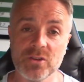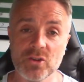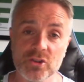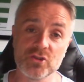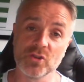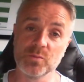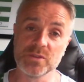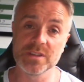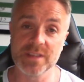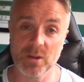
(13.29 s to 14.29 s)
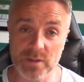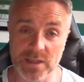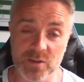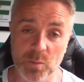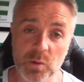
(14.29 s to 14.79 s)
YouTube's
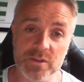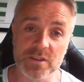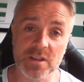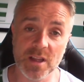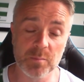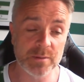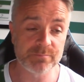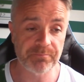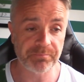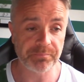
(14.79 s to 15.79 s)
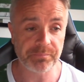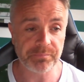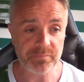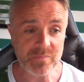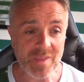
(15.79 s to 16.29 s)
Celtic Supporters Club.
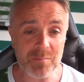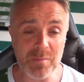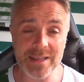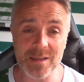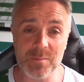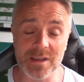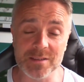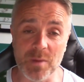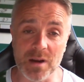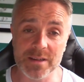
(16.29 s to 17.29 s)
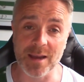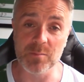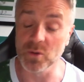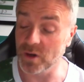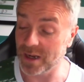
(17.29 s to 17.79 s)
My name is Mark
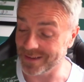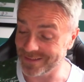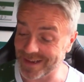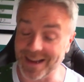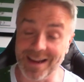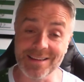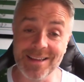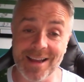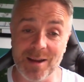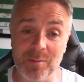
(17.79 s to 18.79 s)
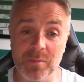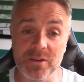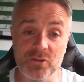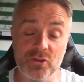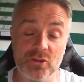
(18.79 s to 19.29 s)
Campbell and I am
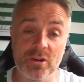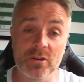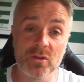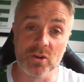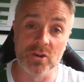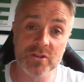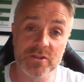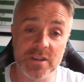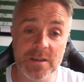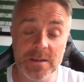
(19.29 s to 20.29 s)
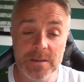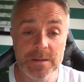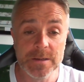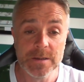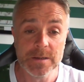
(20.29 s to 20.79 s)
your host.
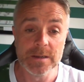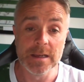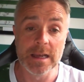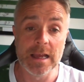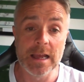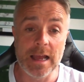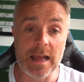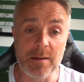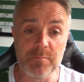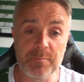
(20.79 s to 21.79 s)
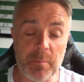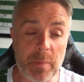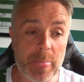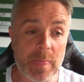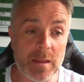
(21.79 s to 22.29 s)

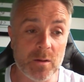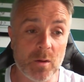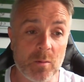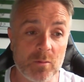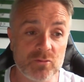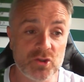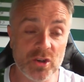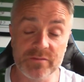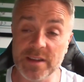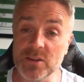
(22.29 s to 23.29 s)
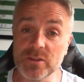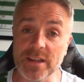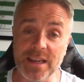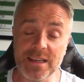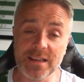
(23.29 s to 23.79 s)
Short video
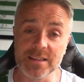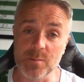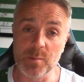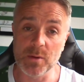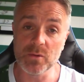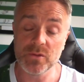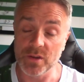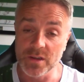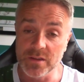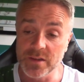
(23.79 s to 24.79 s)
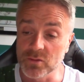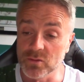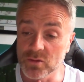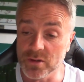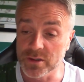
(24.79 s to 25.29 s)
tonight because I'm about to
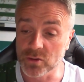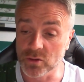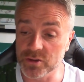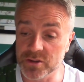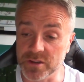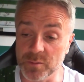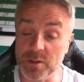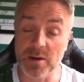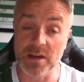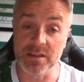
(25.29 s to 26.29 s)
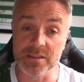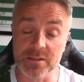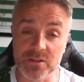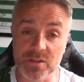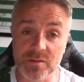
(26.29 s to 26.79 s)
go and coach the wee
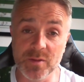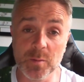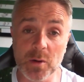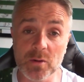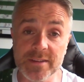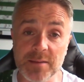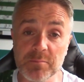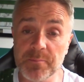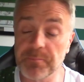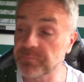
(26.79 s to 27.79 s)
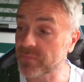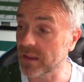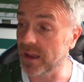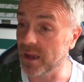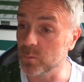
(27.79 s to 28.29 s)
man's football team.
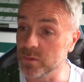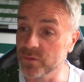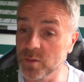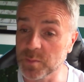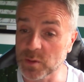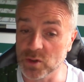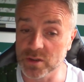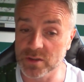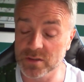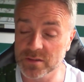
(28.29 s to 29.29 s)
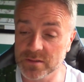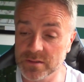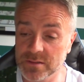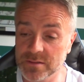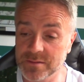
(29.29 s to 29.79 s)
We've not been on
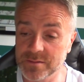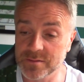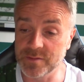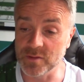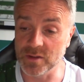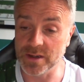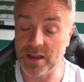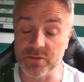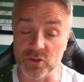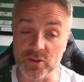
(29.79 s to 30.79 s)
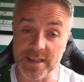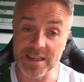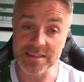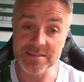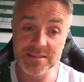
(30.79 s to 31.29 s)
for a few
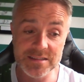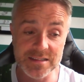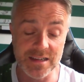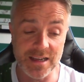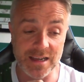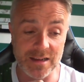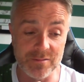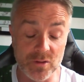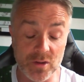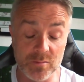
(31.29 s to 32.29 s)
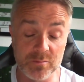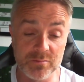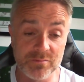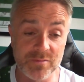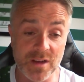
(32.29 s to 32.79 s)
days, not
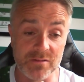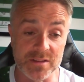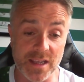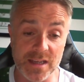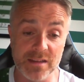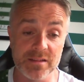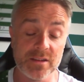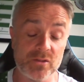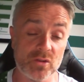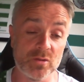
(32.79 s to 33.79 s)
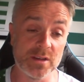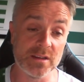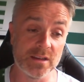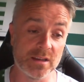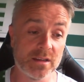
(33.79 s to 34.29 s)
covered anything to do
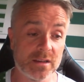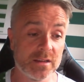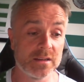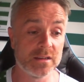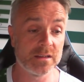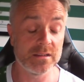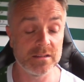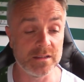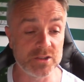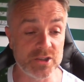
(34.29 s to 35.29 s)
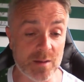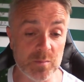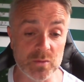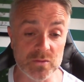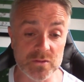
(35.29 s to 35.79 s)
with the
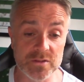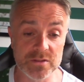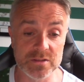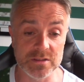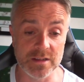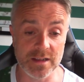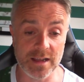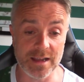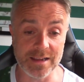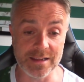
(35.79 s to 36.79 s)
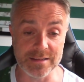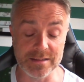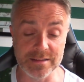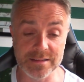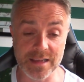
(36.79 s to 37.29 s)
shambles
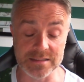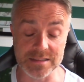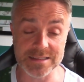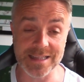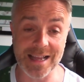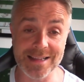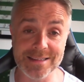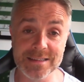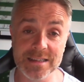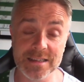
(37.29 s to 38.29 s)
in Kazakhstan.